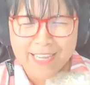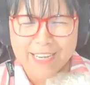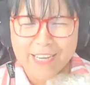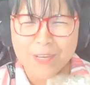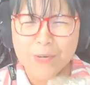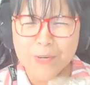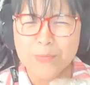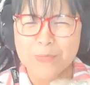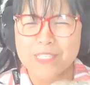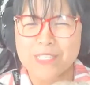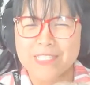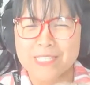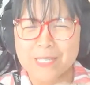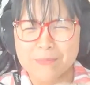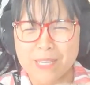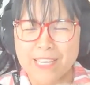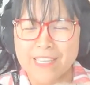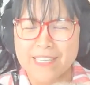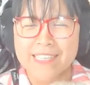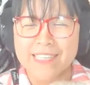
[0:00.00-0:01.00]
And I hope that
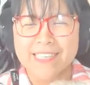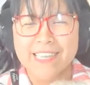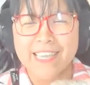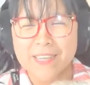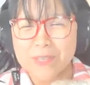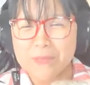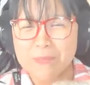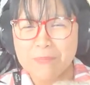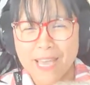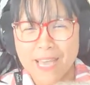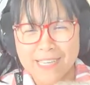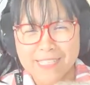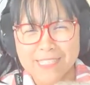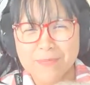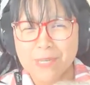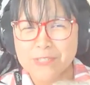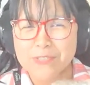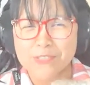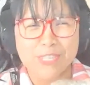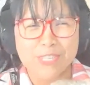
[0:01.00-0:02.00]
someday I can get you back,
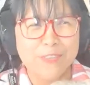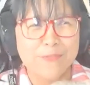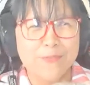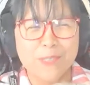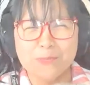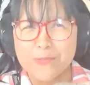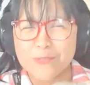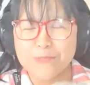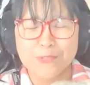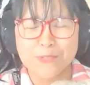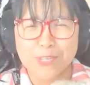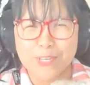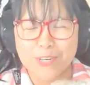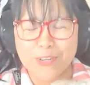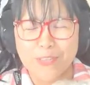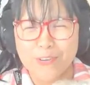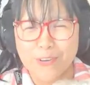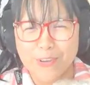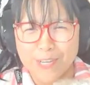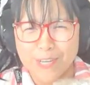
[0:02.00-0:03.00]
especially if you move to
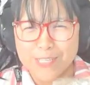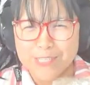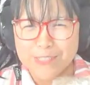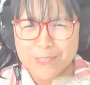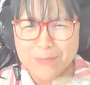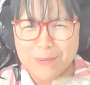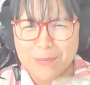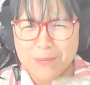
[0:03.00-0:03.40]
another country.